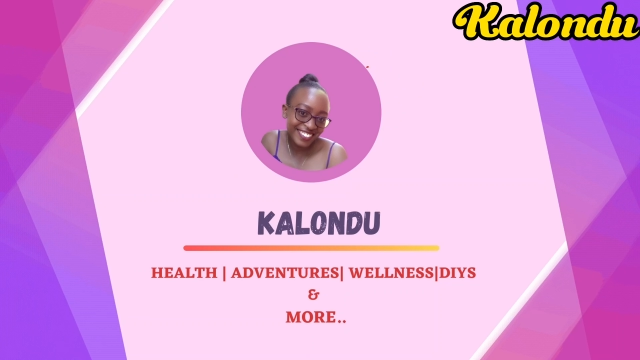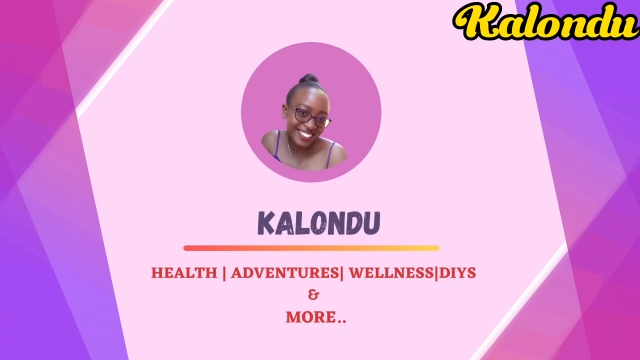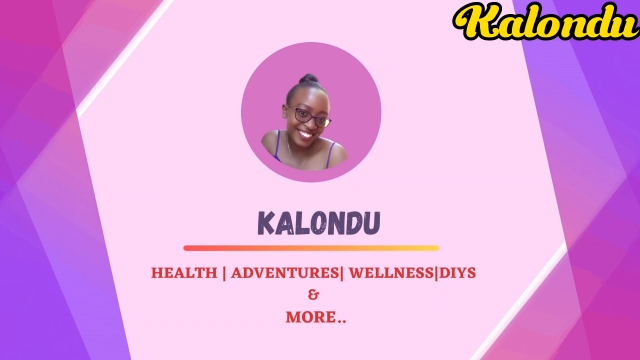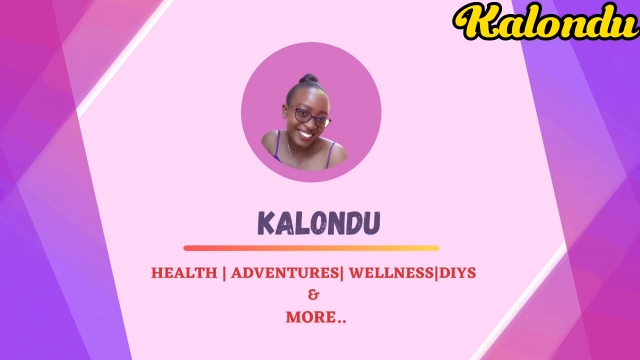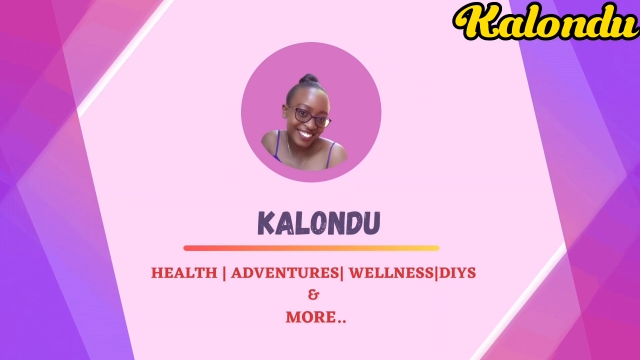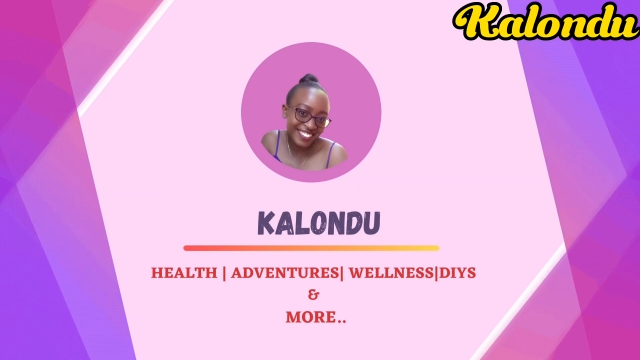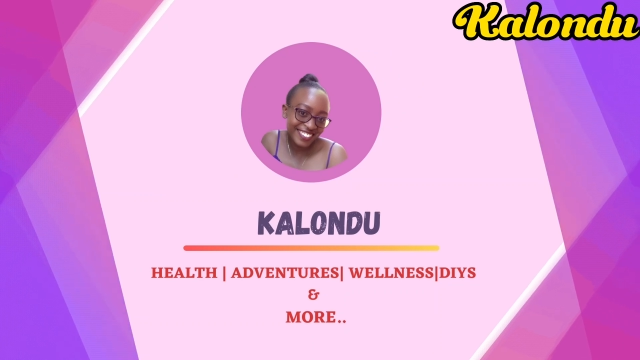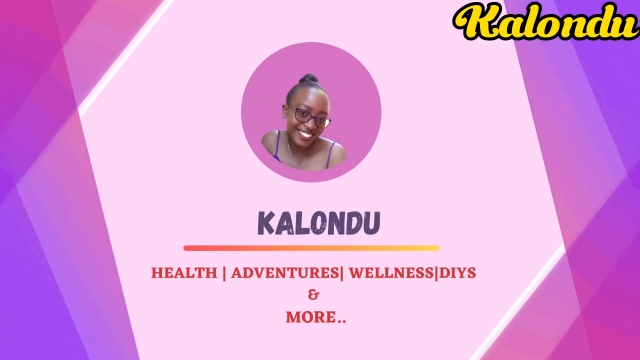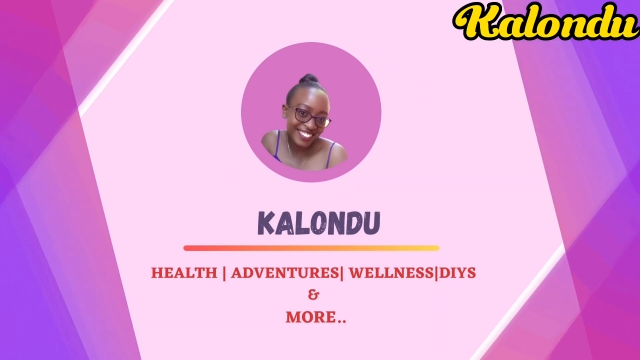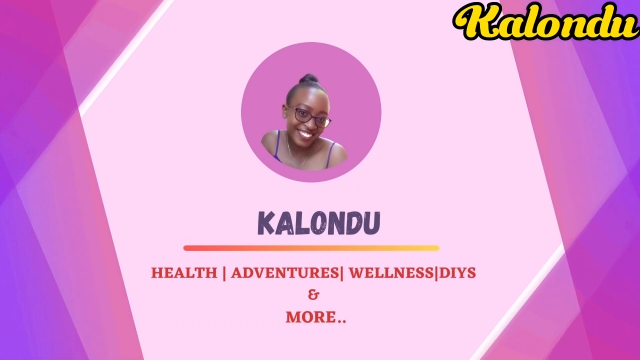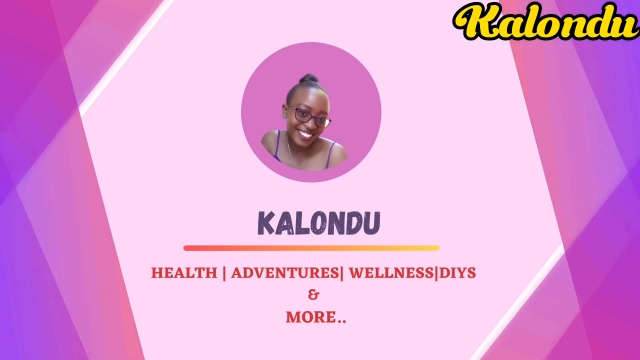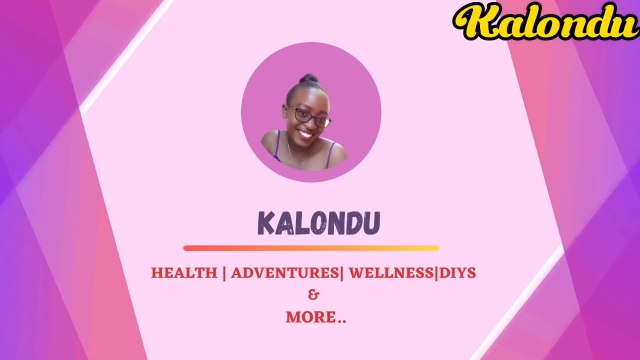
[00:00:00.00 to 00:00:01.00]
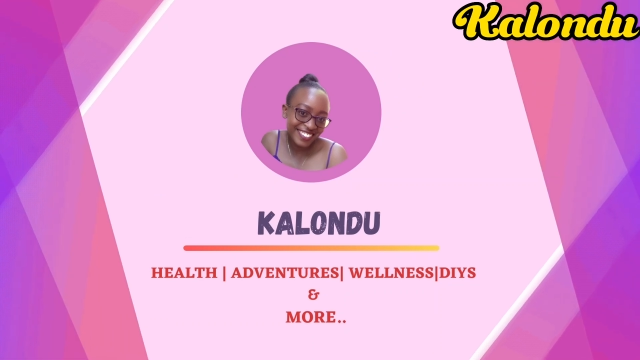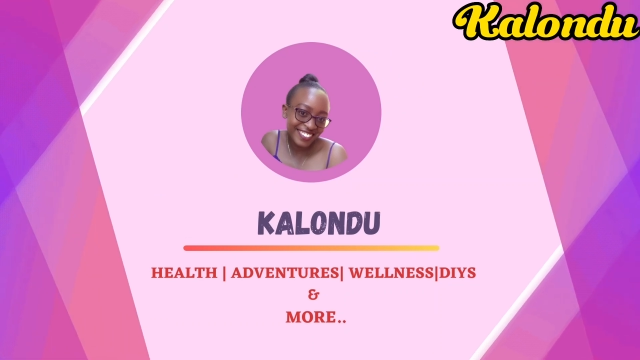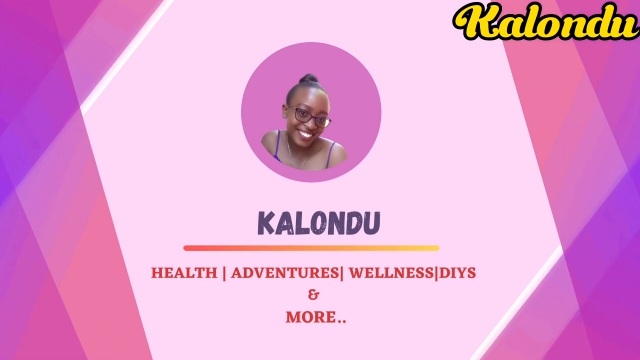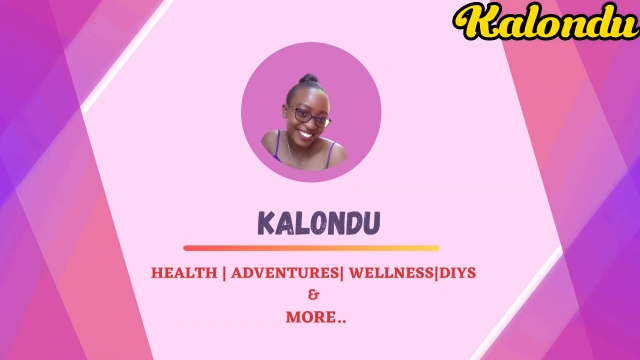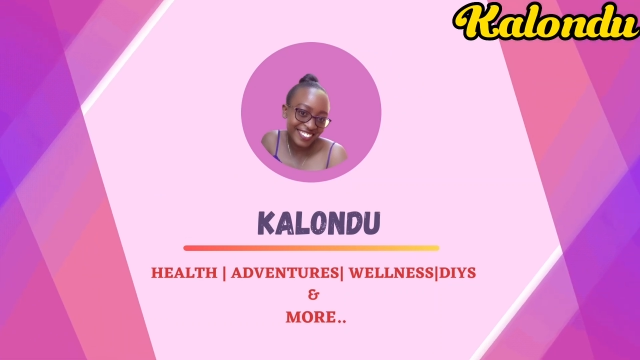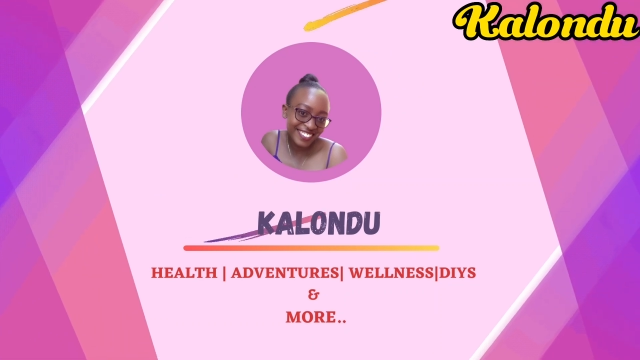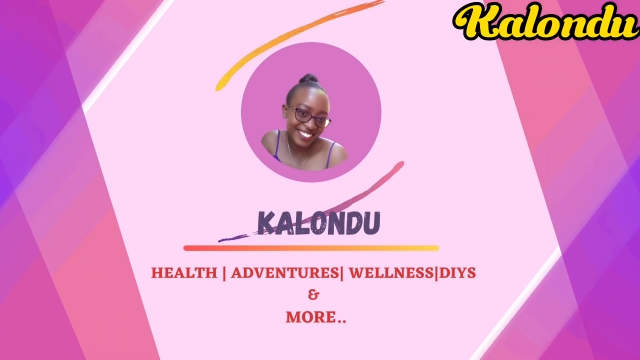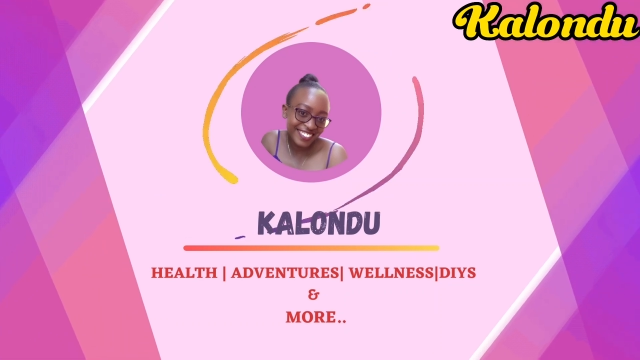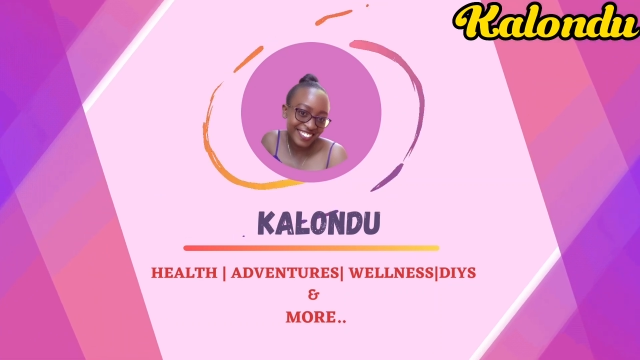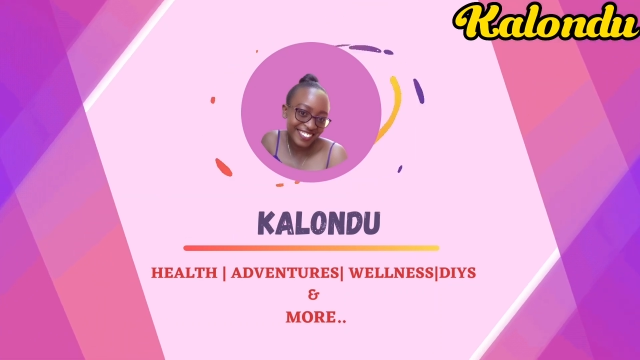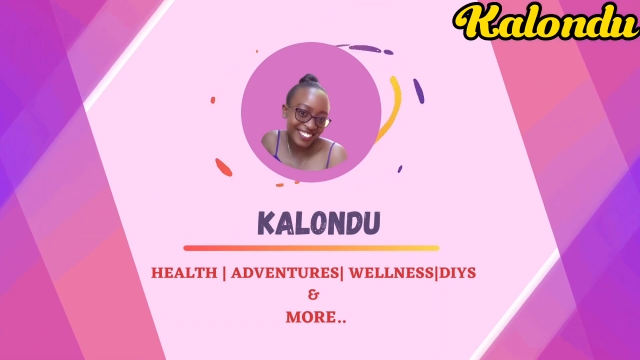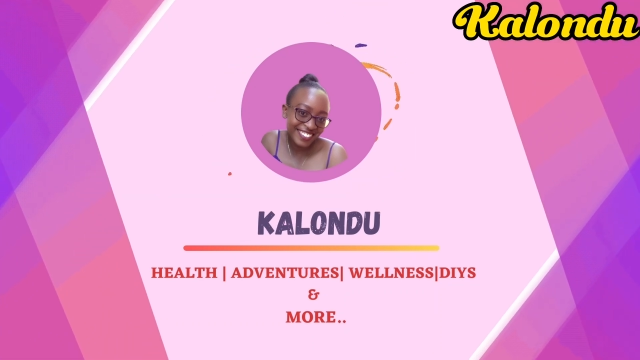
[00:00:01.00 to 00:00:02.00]

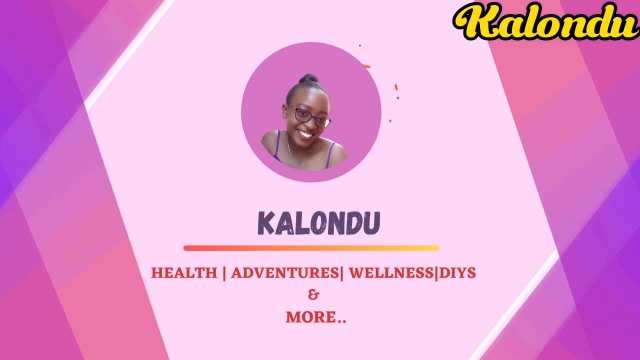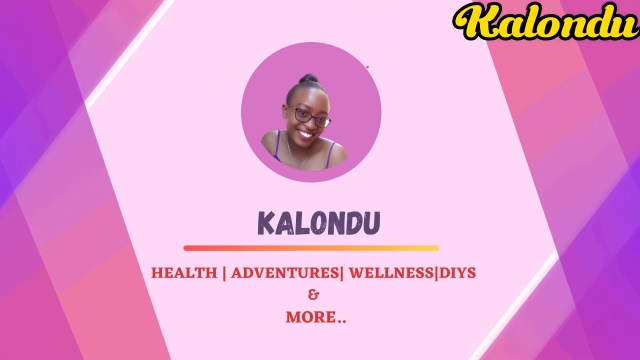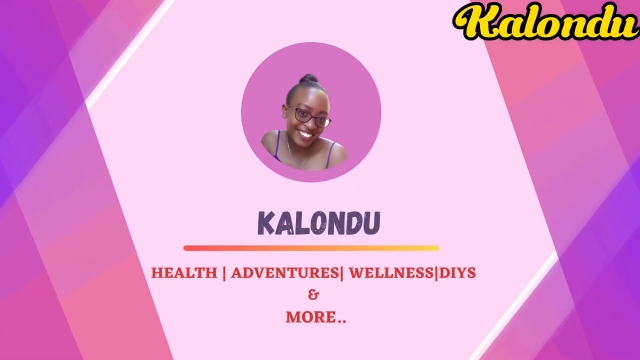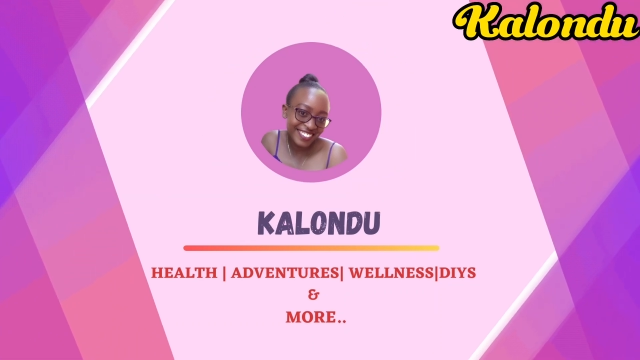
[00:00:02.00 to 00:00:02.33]
[no speech]